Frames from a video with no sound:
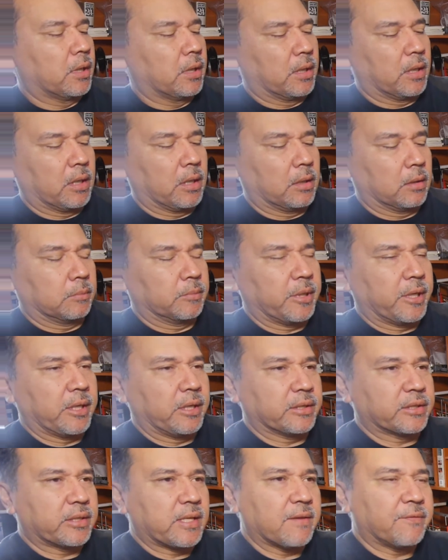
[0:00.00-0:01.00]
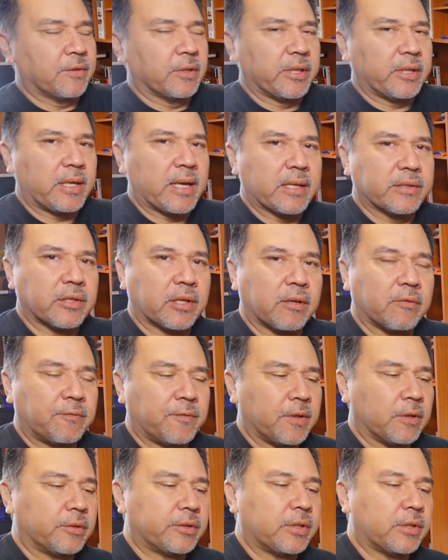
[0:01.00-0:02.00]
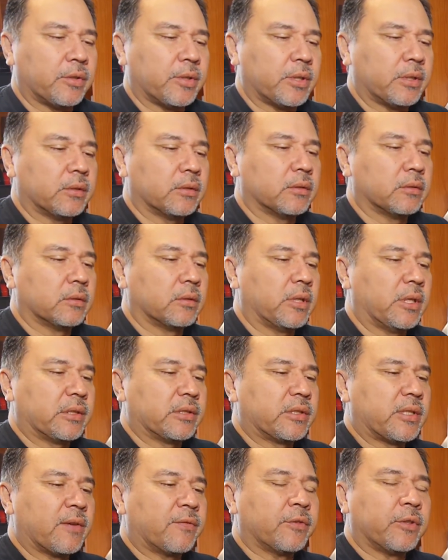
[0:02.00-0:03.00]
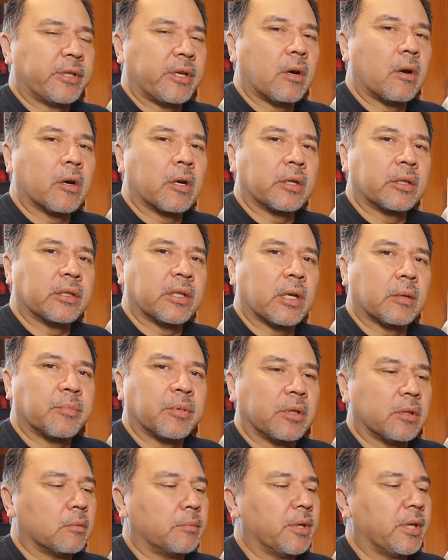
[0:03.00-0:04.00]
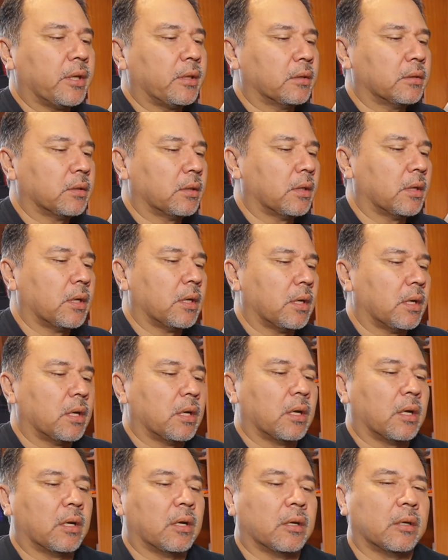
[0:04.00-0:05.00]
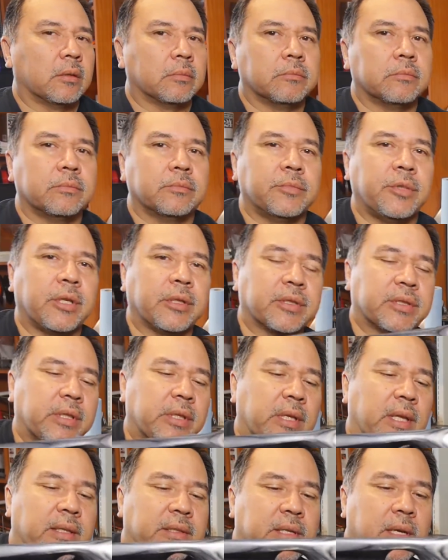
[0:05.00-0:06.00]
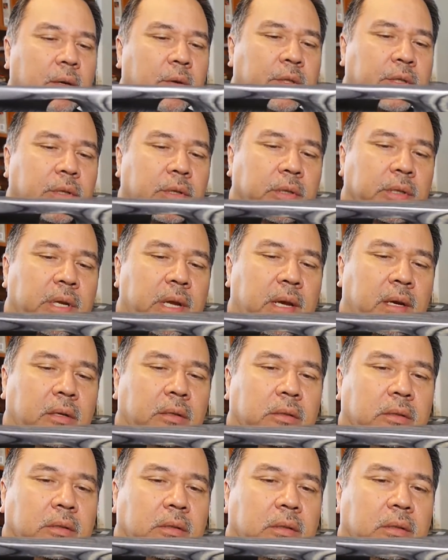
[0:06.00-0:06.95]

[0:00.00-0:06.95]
And it's definitely has a good feel to it. It's definitely hardened up a little bit. You can see that's how it turned out.